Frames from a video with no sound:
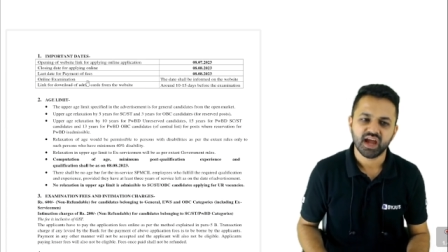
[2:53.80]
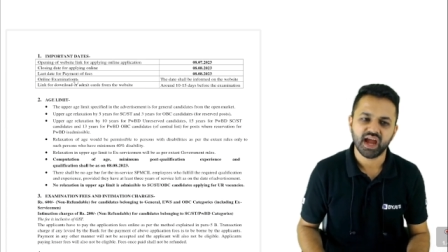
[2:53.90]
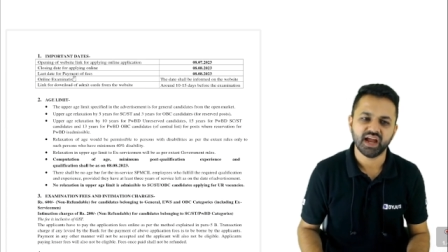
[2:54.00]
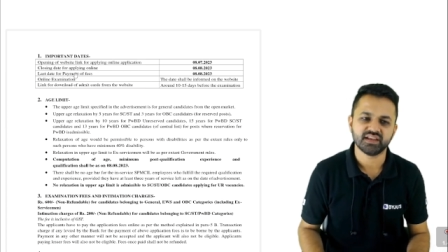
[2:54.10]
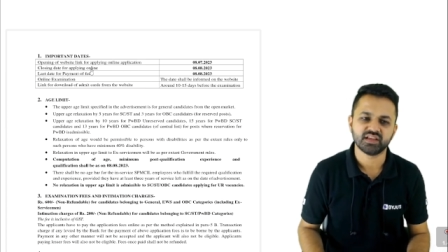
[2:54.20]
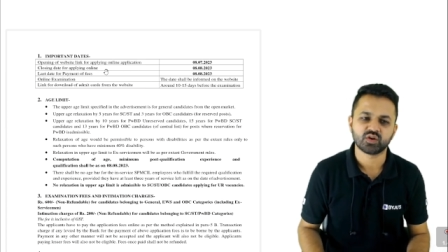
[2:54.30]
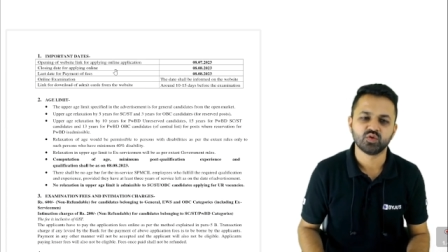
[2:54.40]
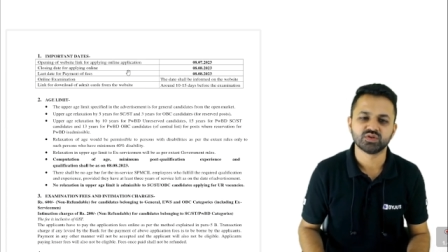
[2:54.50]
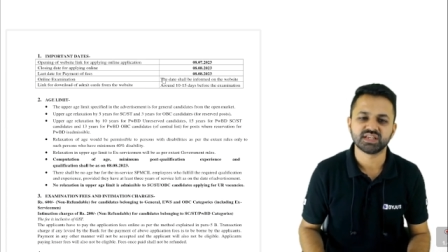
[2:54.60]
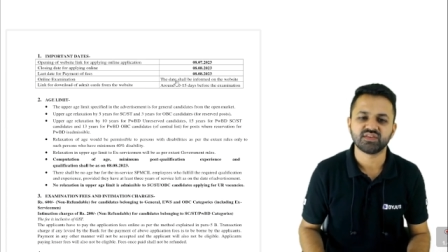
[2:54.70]
and the
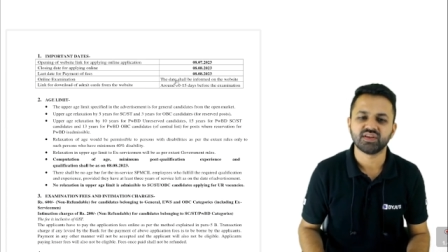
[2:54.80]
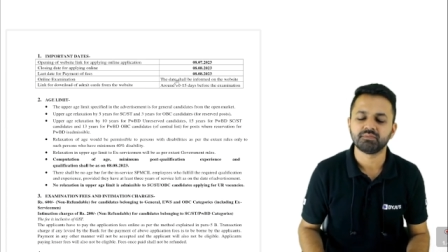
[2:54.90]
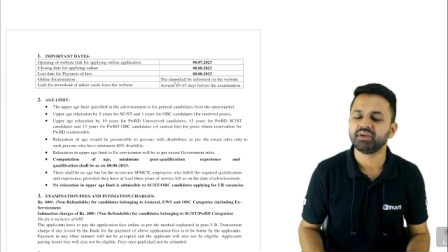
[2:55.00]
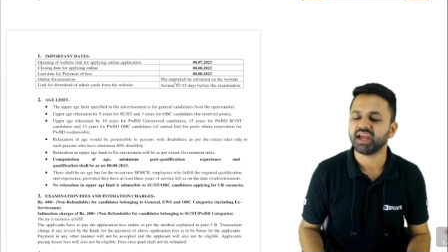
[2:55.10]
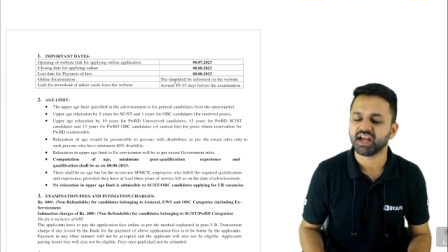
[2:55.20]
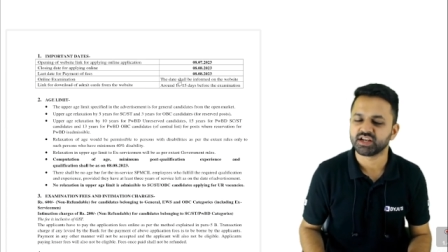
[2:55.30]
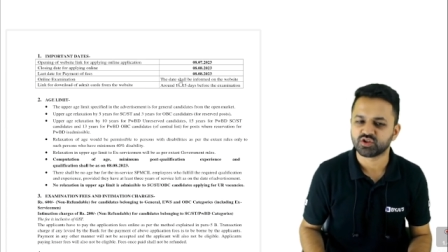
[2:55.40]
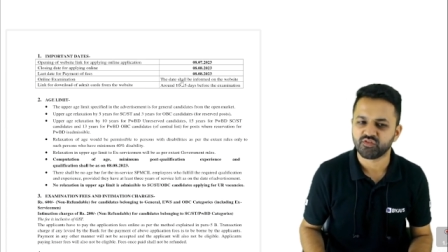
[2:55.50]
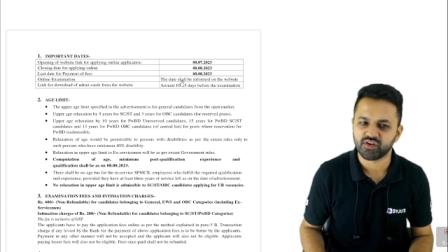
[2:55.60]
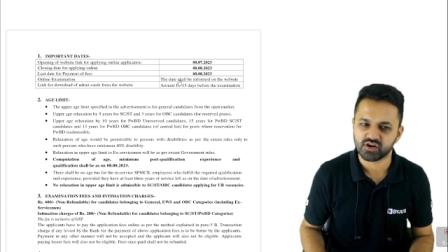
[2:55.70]
closing will be 8th
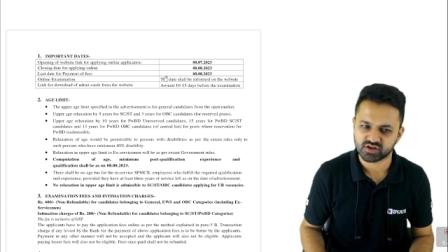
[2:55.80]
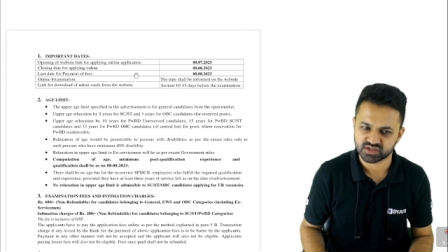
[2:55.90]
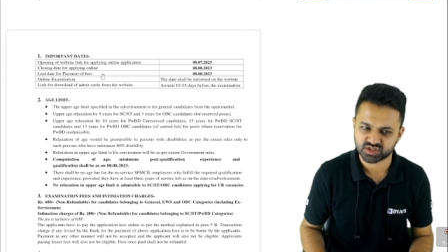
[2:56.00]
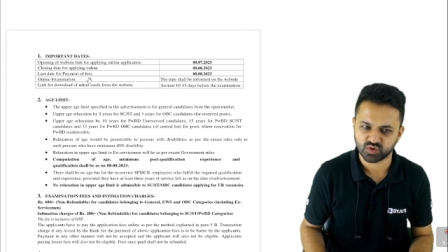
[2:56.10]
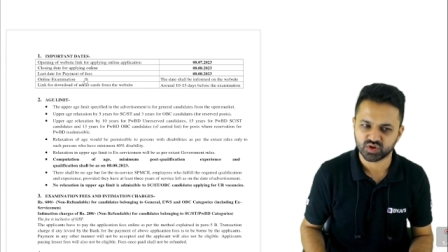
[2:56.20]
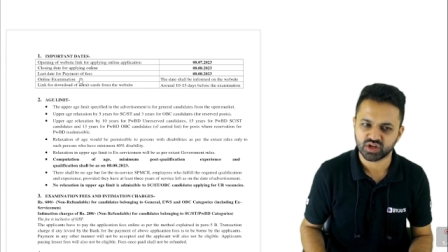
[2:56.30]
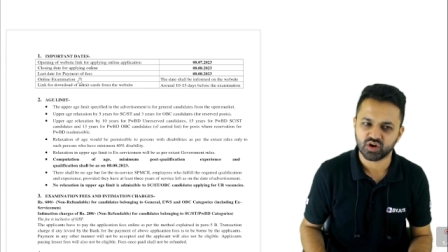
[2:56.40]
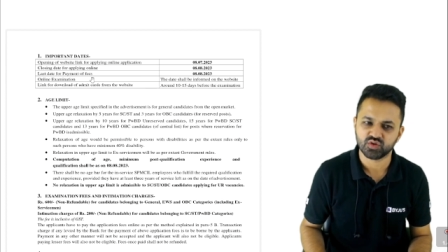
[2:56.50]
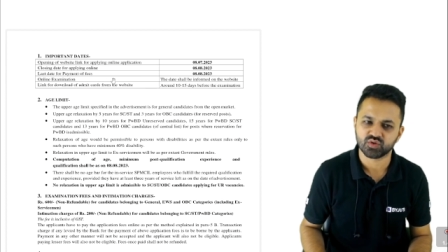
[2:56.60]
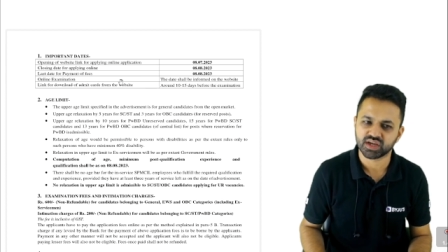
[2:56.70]
of August. So now
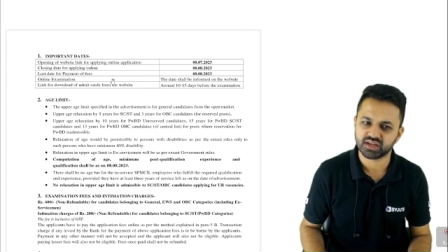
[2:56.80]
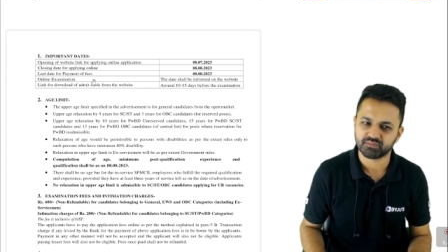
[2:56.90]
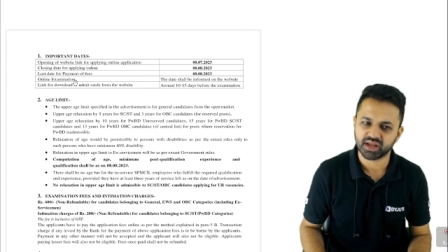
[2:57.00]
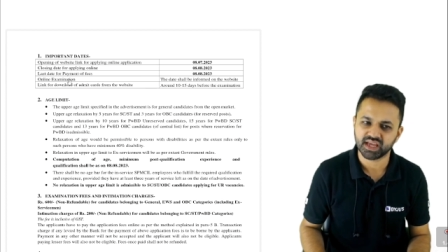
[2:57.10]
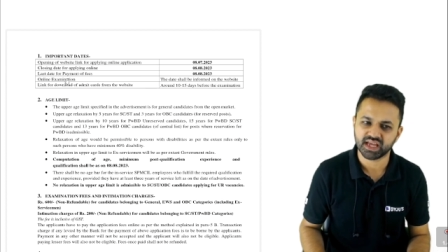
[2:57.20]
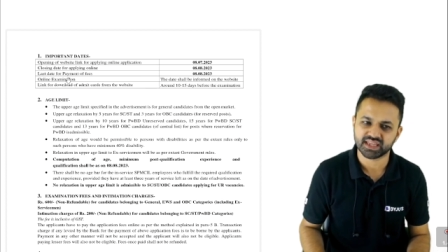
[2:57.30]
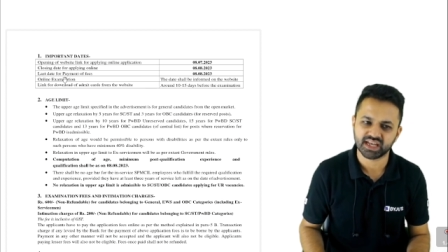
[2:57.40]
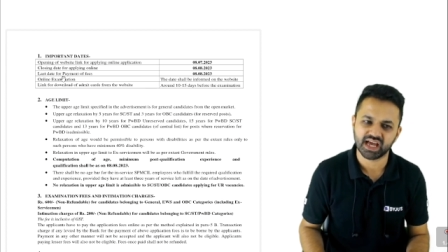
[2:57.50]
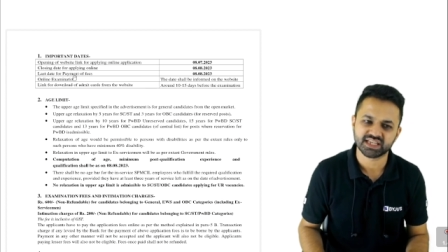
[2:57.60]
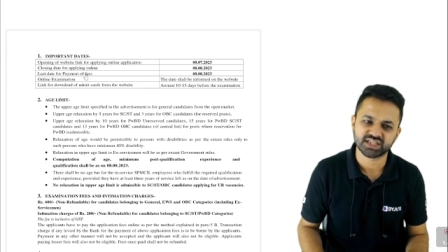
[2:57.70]
you can apply and the
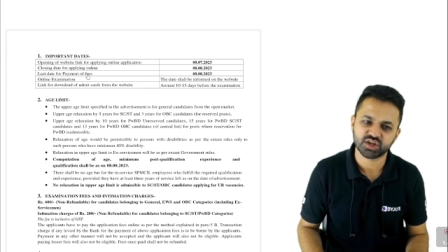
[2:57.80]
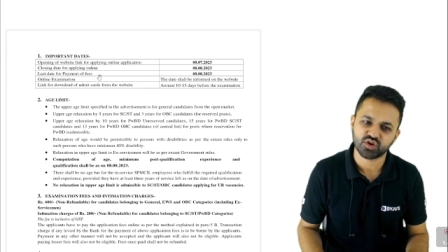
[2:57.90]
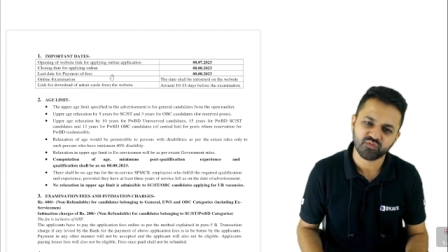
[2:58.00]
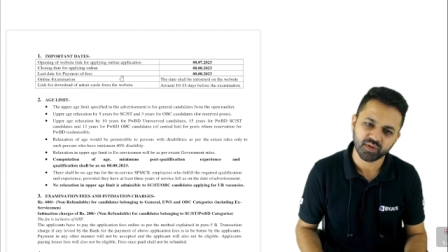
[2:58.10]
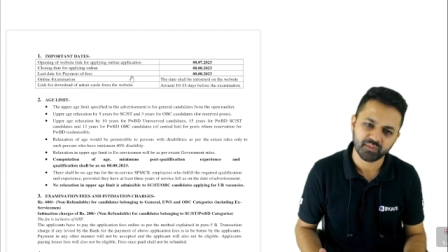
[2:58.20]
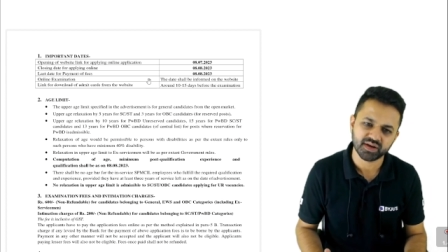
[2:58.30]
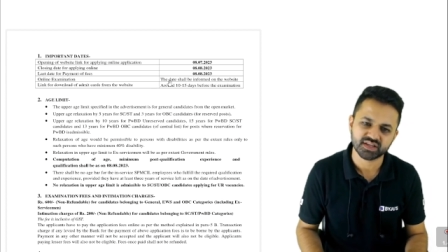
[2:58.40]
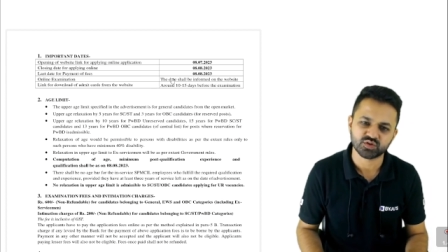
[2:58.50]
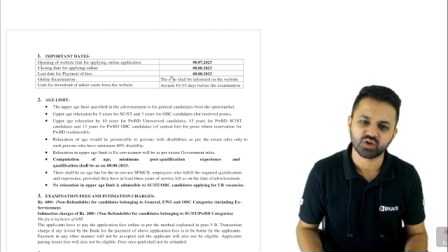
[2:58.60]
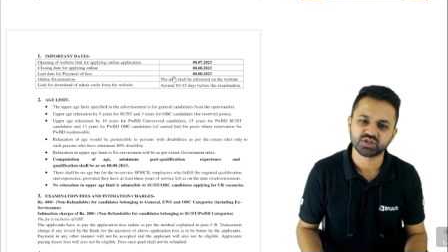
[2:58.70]
last date of payment is
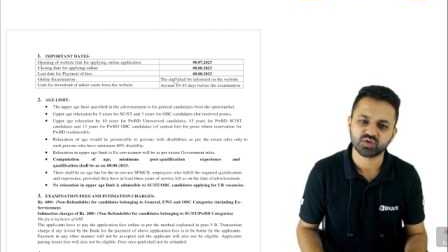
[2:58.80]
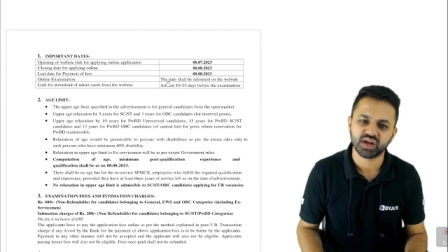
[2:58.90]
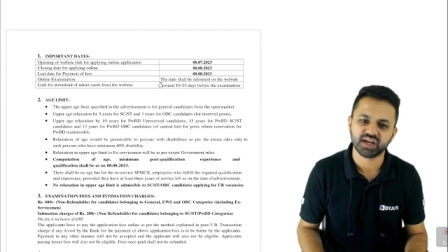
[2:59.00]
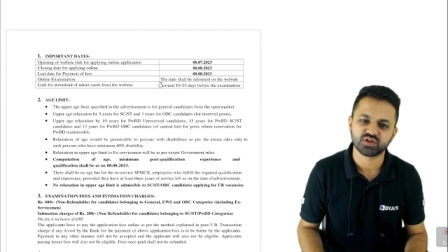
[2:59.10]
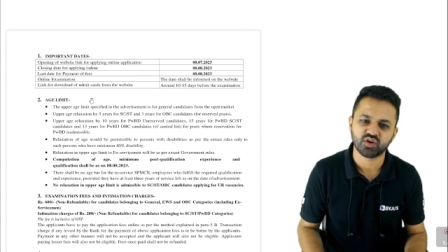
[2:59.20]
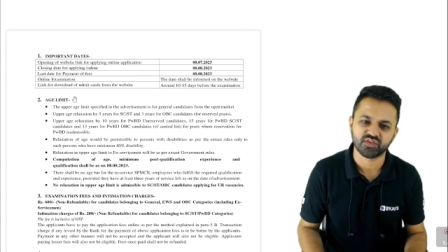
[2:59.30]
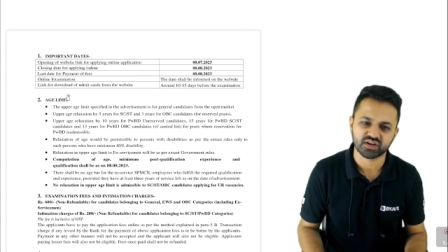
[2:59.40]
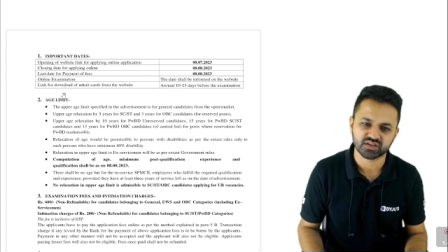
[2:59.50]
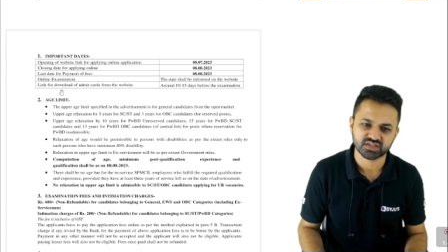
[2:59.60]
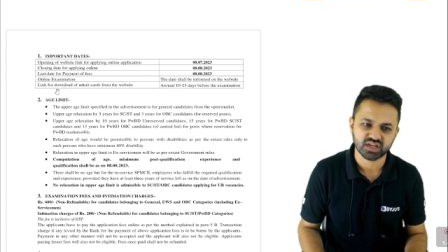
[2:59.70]
also 8th of
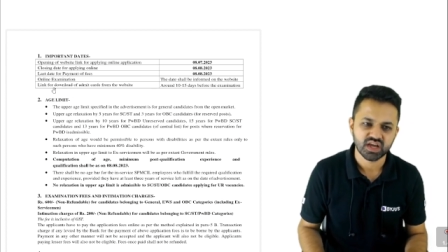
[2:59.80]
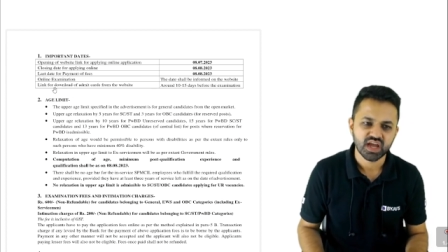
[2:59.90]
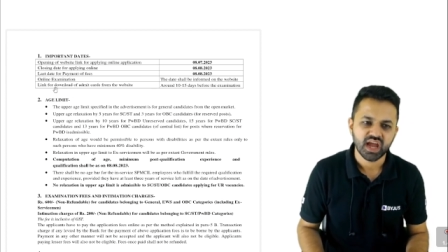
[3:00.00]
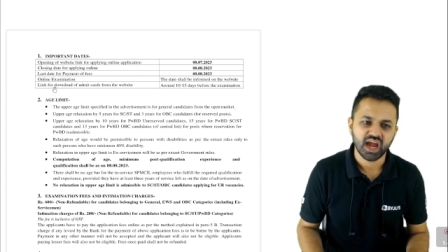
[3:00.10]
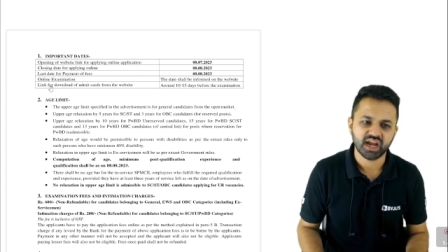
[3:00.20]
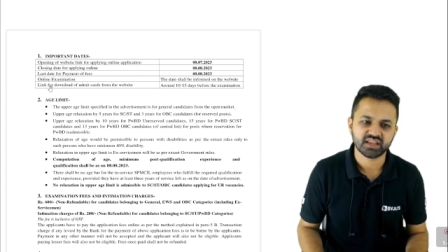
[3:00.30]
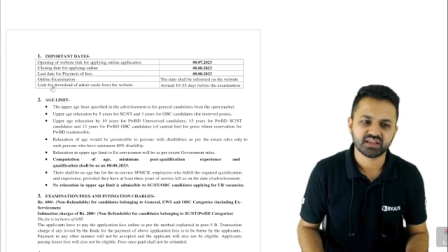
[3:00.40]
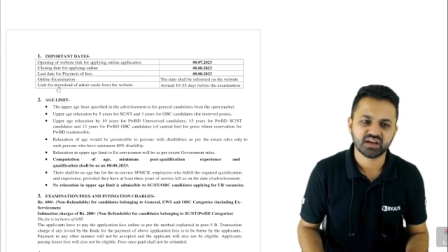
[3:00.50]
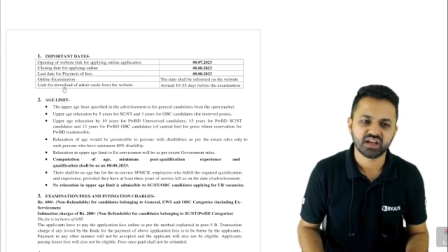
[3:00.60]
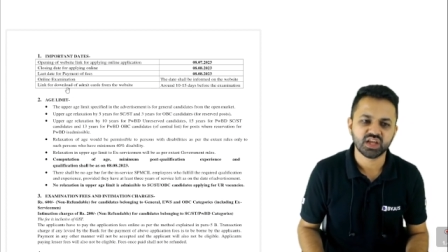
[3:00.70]
August. And
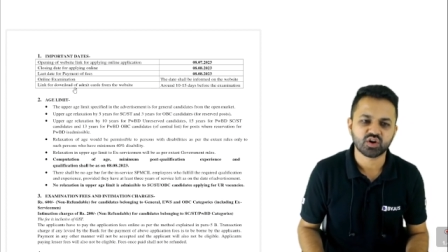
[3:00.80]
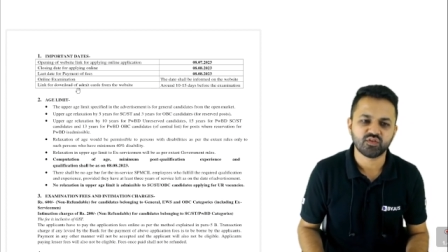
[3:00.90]
the link of